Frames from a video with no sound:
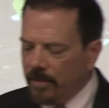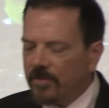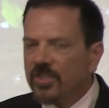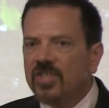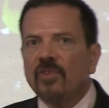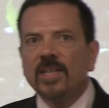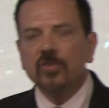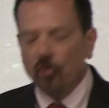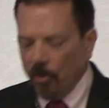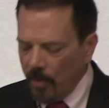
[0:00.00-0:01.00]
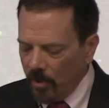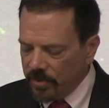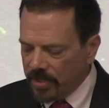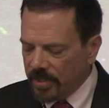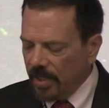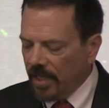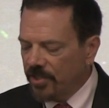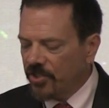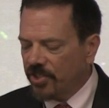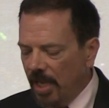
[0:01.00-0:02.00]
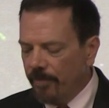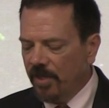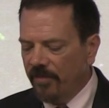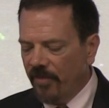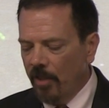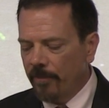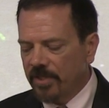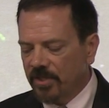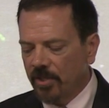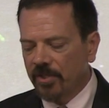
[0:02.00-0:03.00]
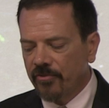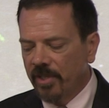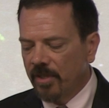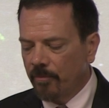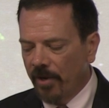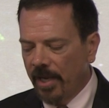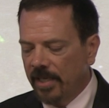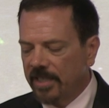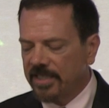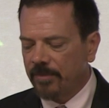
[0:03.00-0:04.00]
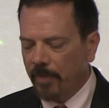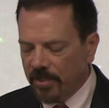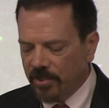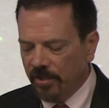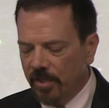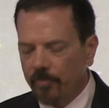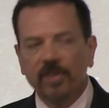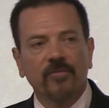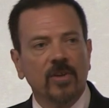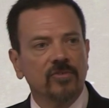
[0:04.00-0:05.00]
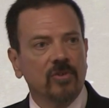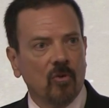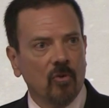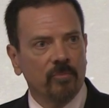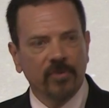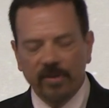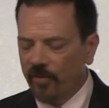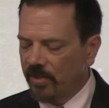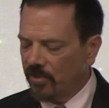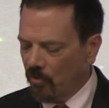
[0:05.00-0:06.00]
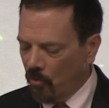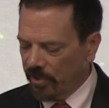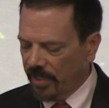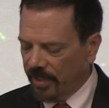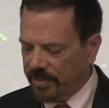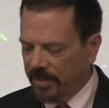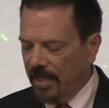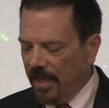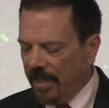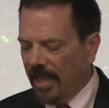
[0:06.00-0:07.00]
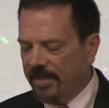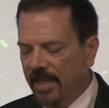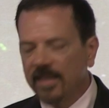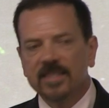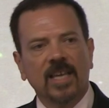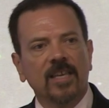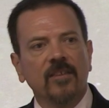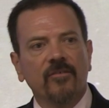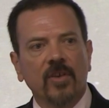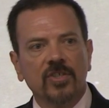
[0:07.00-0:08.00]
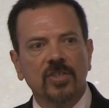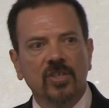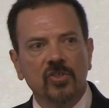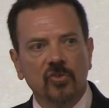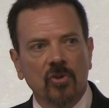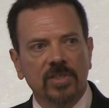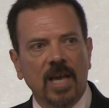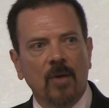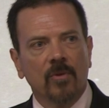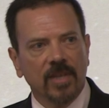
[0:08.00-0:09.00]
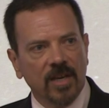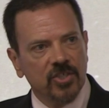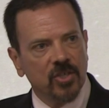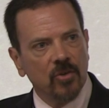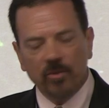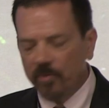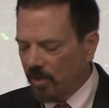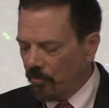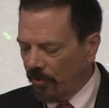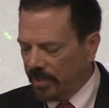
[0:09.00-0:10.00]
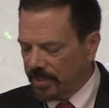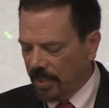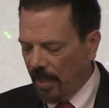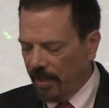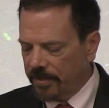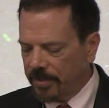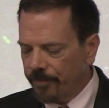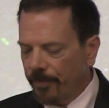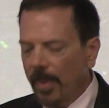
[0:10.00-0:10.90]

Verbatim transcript: Stress hormones can shape the developing circuitry of the brain, especially the prefrontal cortex. Again, that executive function control tower that I showed you in the brain slides.